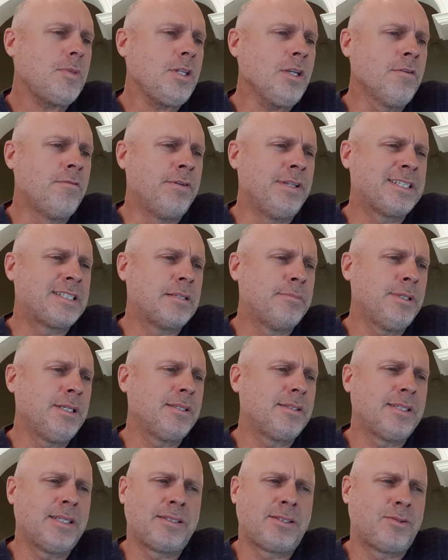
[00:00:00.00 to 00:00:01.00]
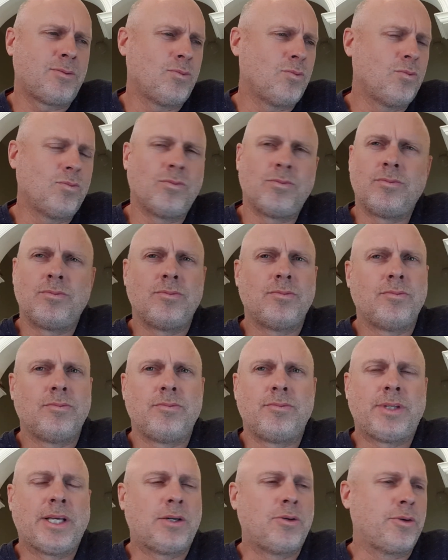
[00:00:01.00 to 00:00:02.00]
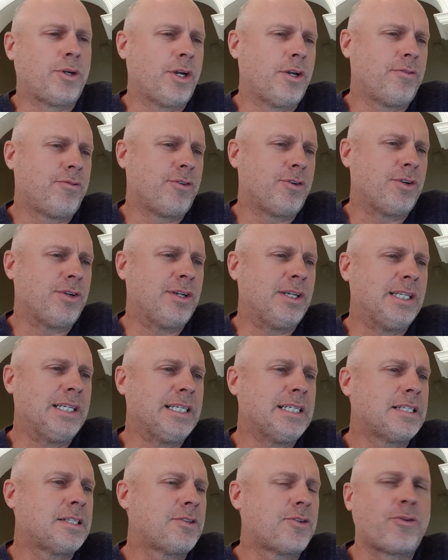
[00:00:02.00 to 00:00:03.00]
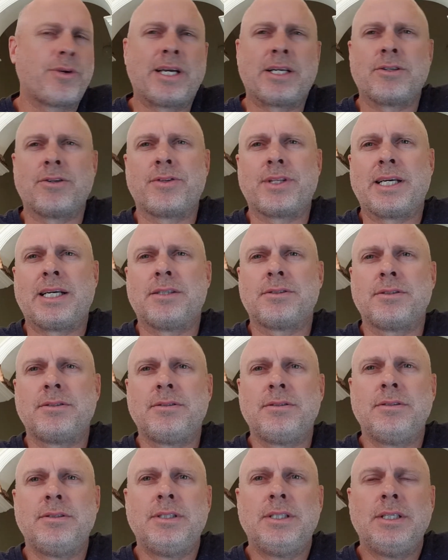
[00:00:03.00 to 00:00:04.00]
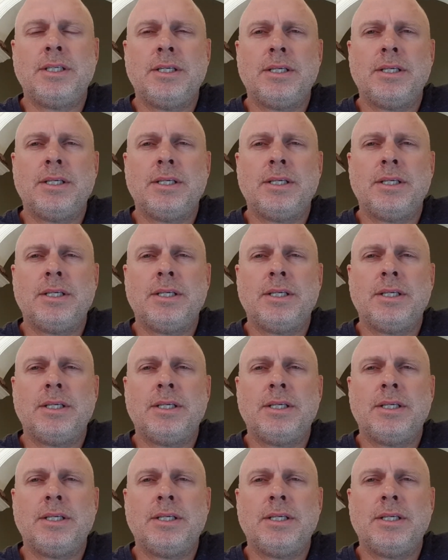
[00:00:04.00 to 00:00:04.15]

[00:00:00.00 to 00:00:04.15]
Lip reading: for the estimate. That'll go for at least 300,000.